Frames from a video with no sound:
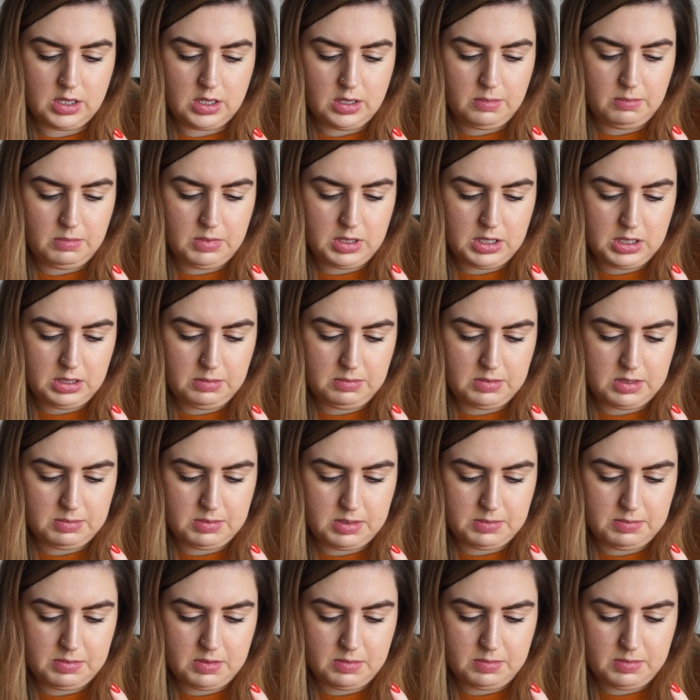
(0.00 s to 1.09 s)

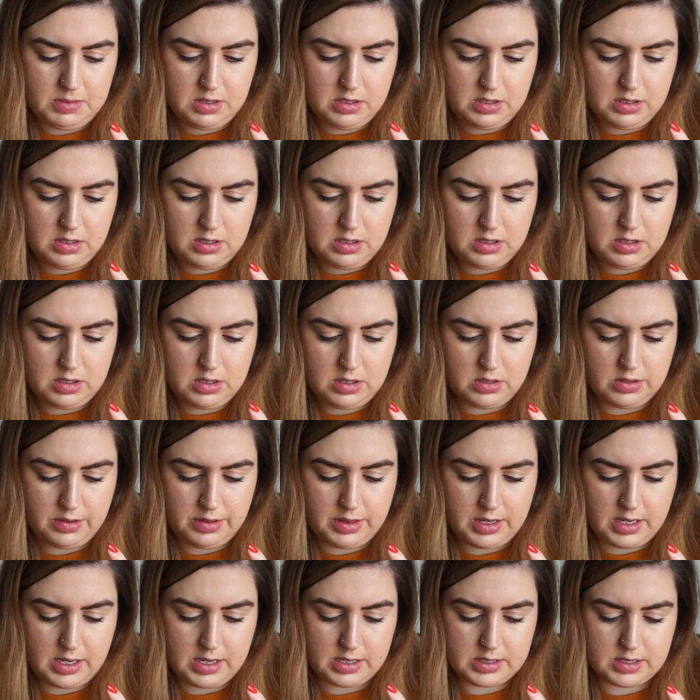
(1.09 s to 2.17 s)
Nothing
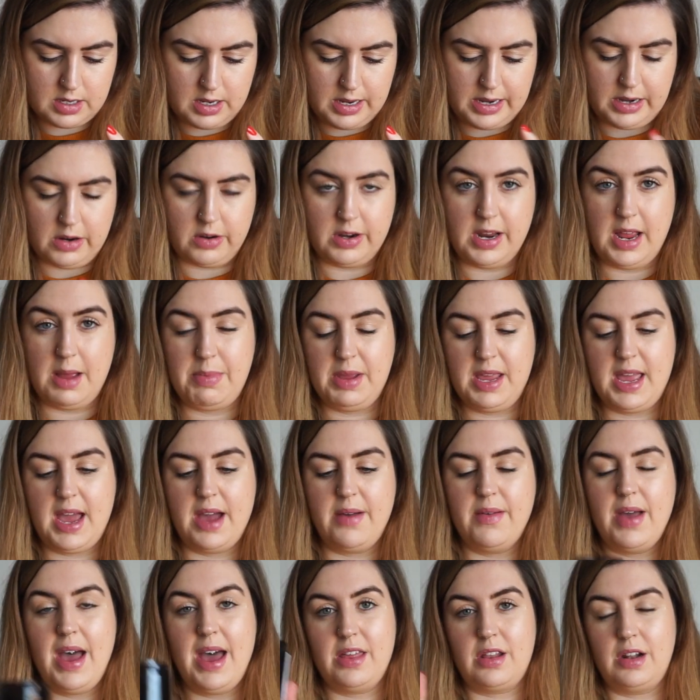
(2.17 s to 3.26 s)
exciting on here, but yeah,
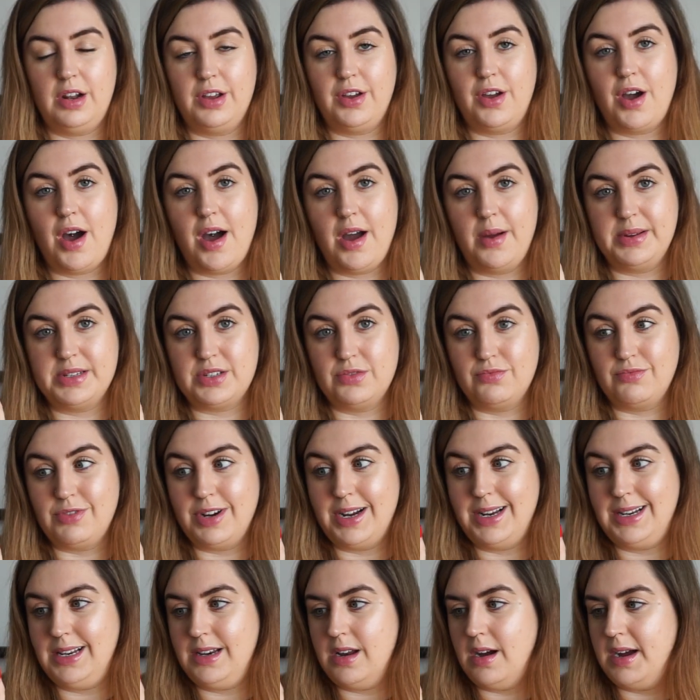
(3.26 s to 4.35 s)
Ethel & Co is a
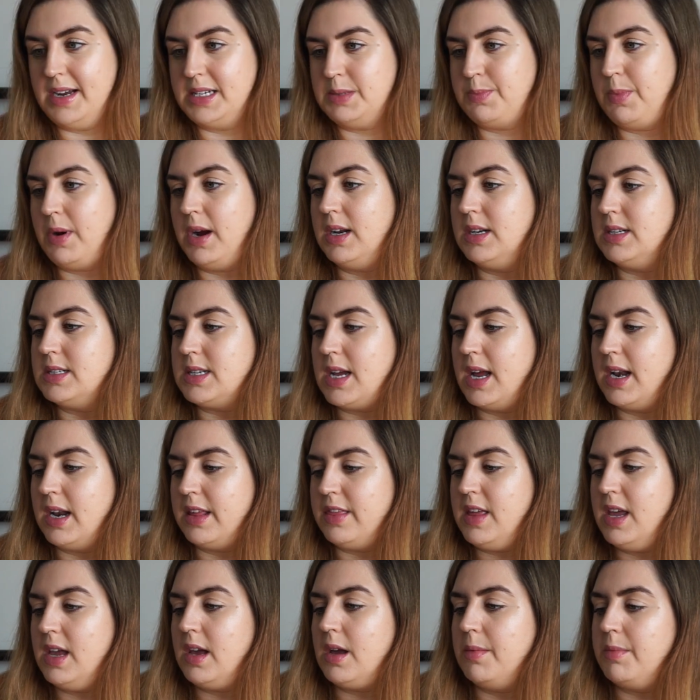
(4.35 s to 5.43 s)
really nice brand, and I
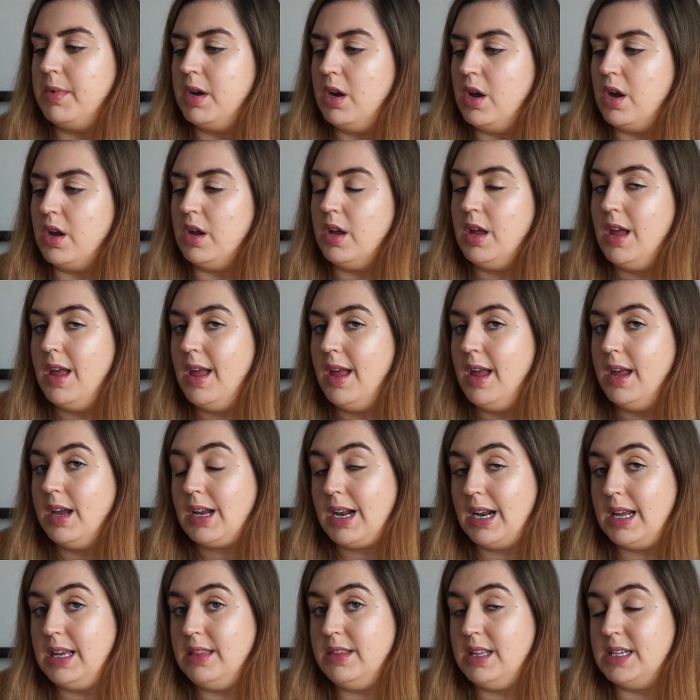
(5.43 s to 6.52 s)
think I'm going to
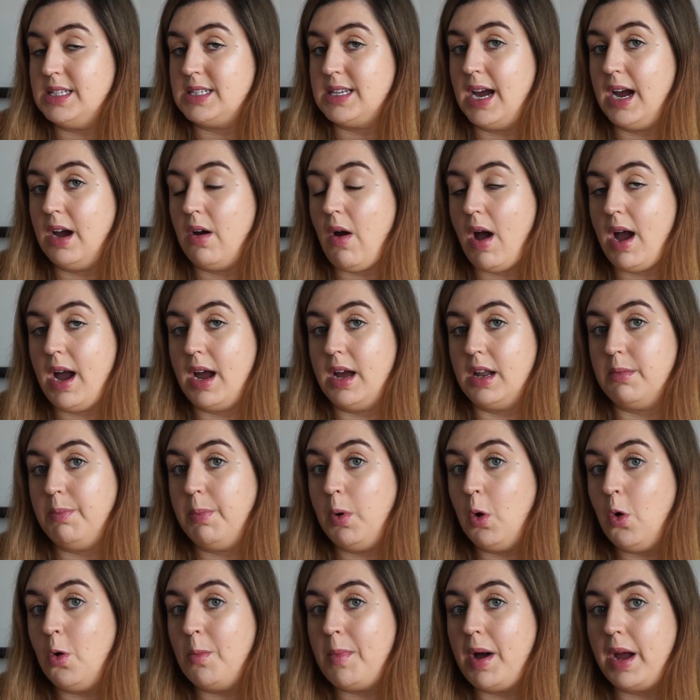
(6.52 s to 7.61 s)
clean this out and
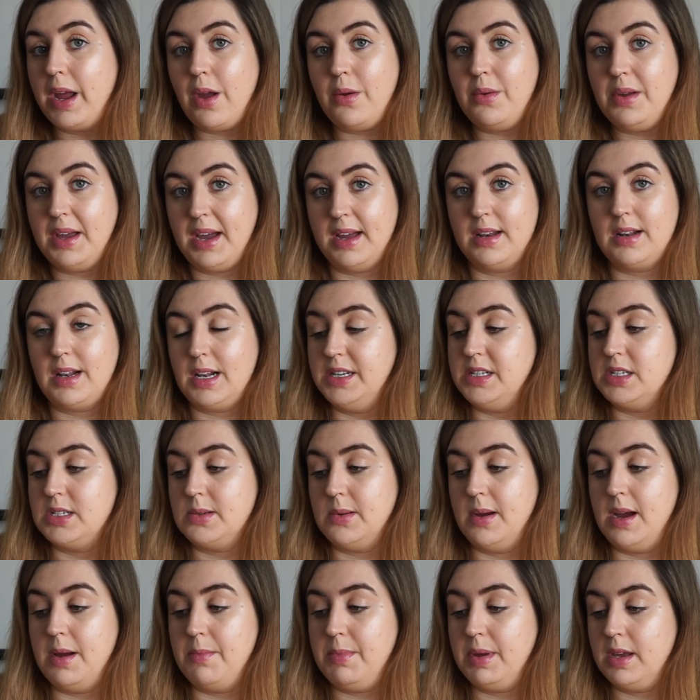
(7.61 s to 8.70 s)
pour my own candle into
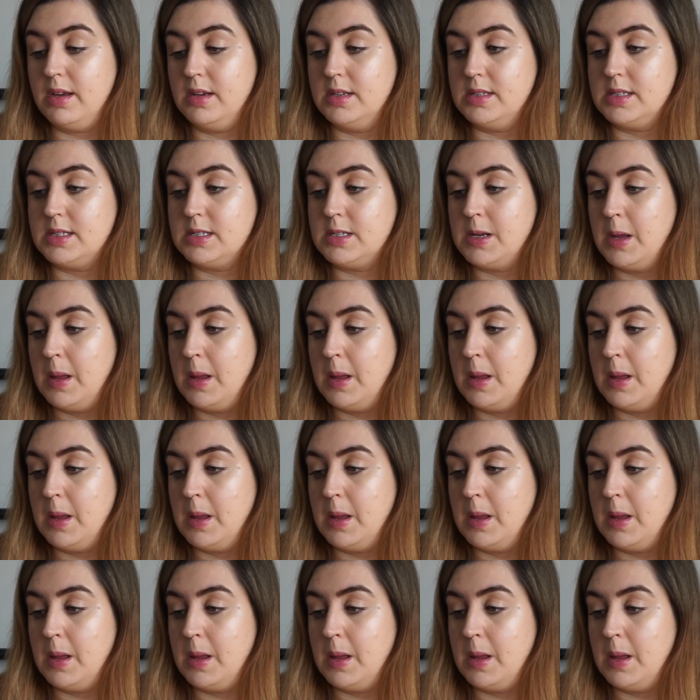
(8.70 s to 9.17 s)
it because